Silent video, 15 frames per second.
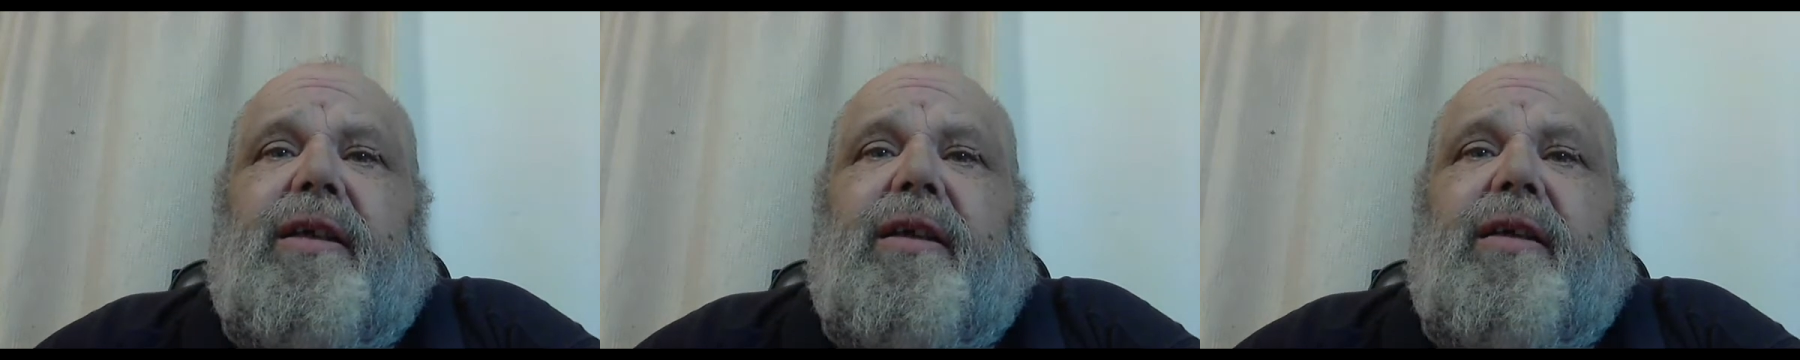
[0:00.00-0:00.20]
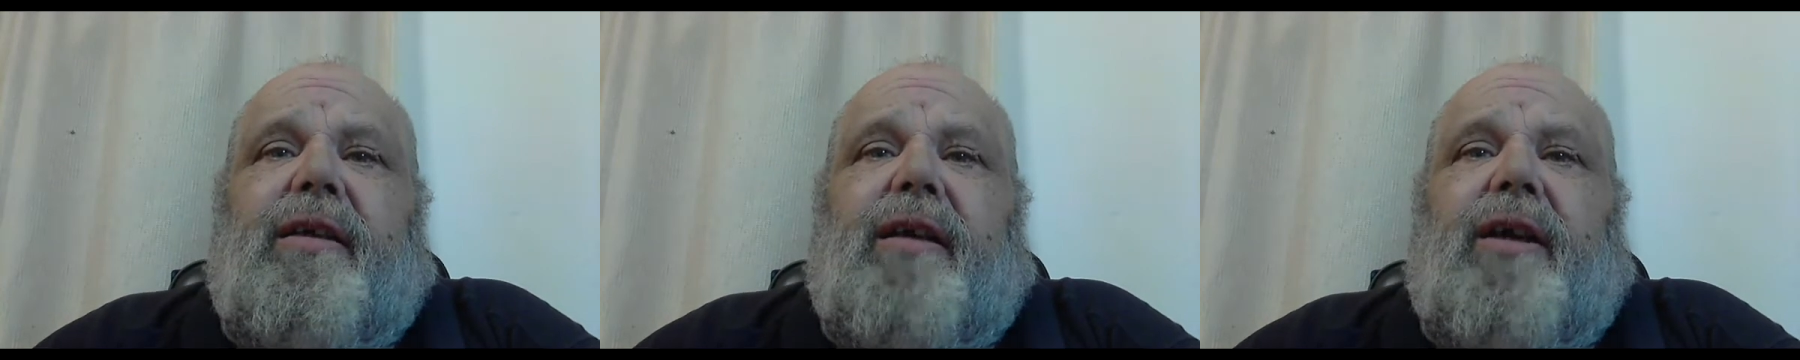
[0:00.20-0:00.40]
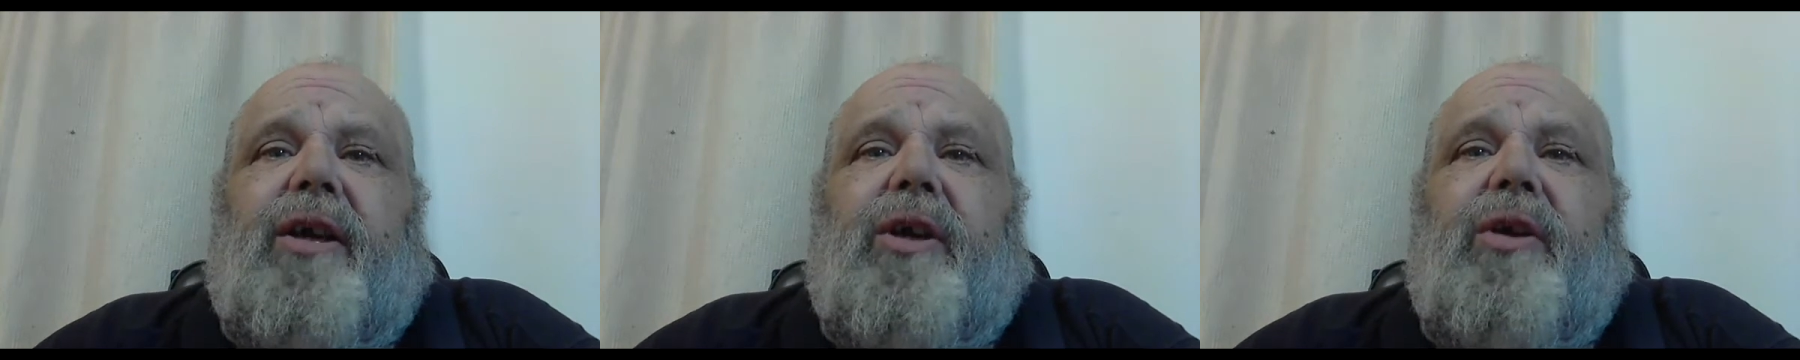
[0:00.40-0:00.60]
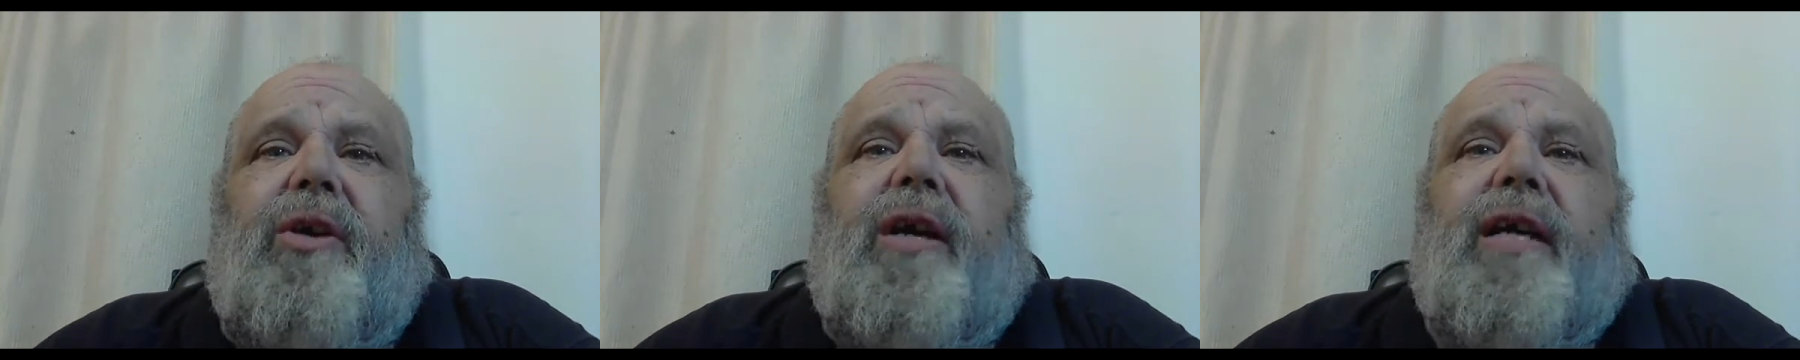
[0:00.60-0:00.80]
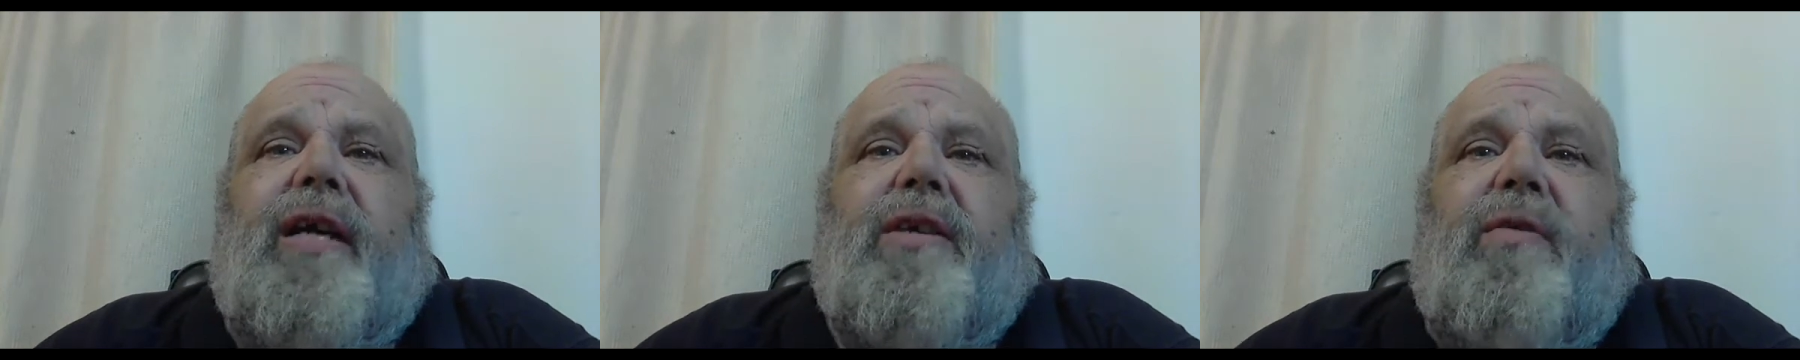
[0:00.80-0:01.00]
I know you
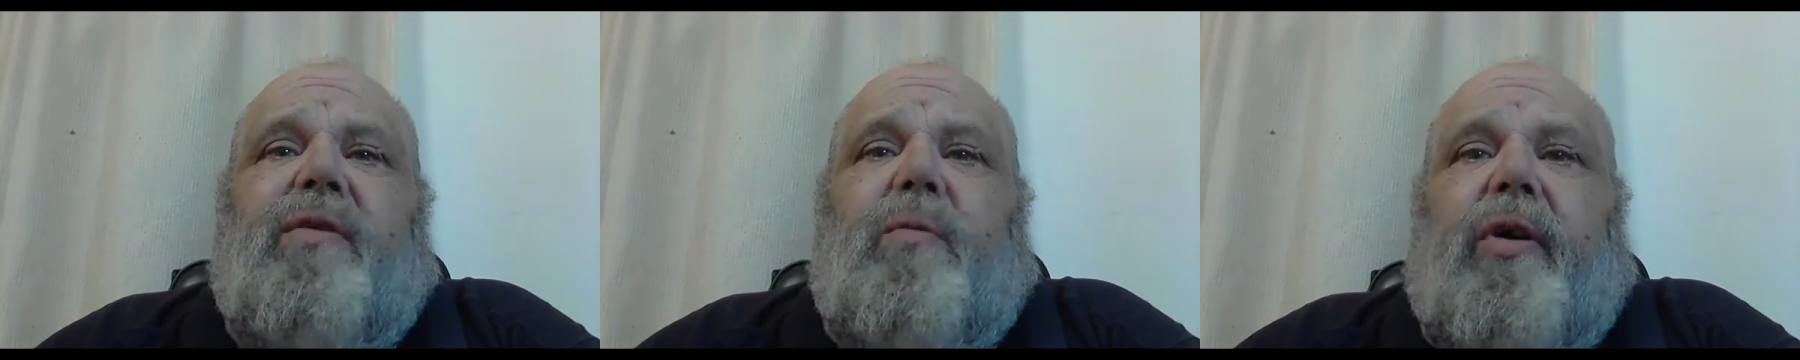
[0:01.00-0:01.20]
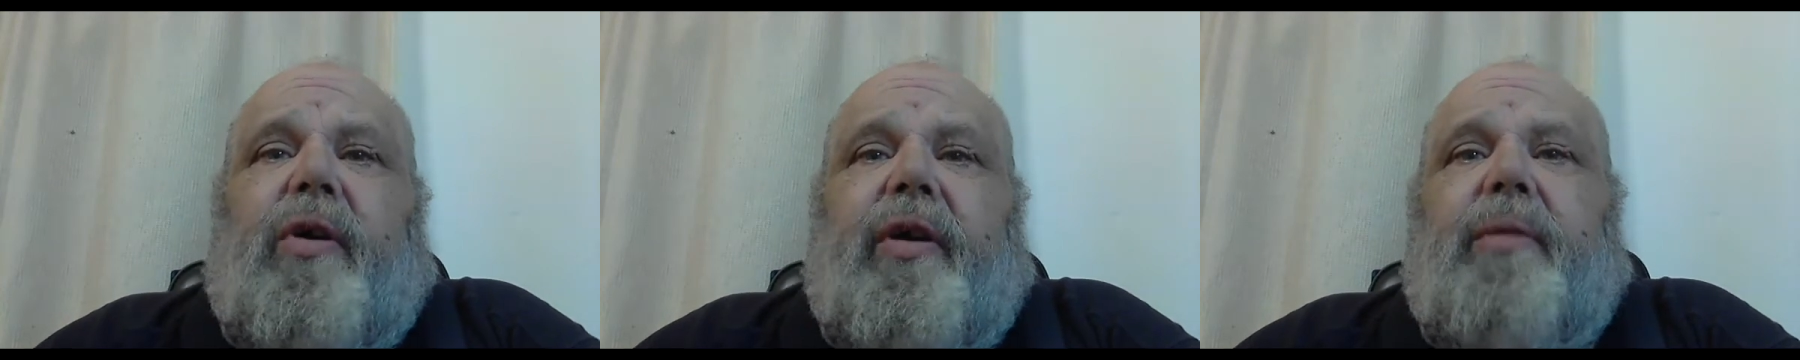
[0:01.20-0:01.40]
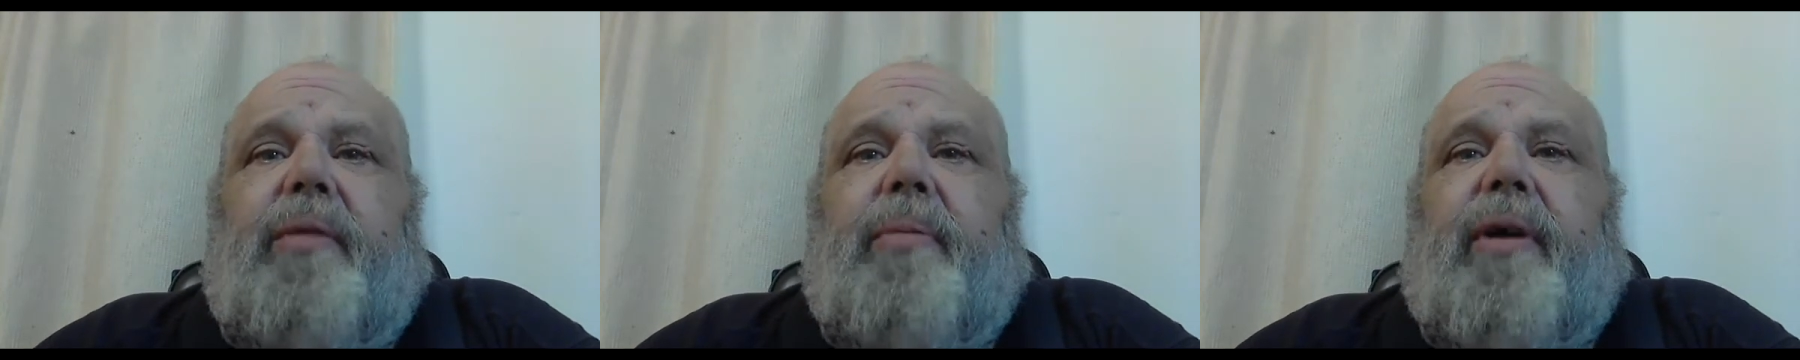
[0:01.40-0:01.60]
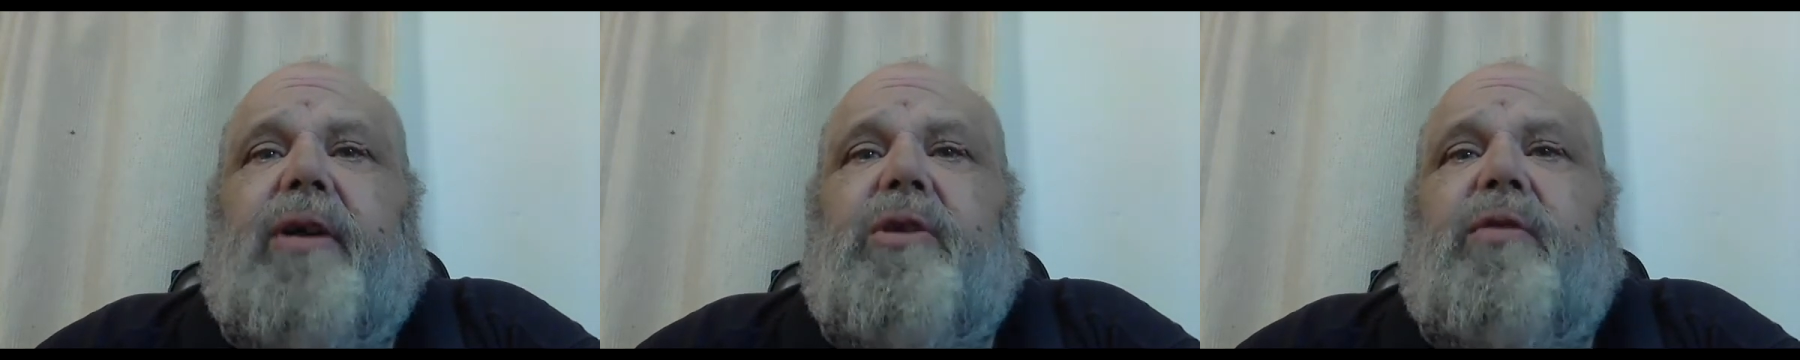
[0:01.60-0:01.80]
guys are worried about